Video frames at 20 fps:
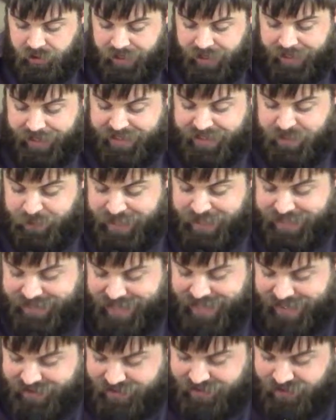It is being
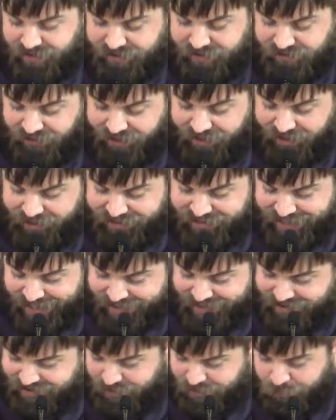tested as fire
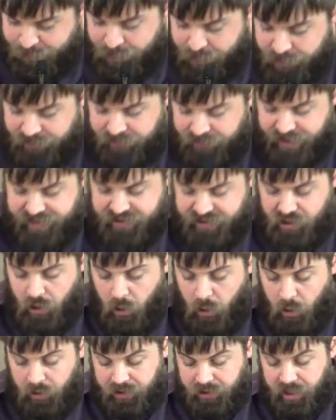tests and purifies
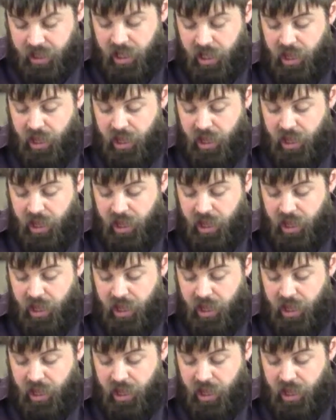gold,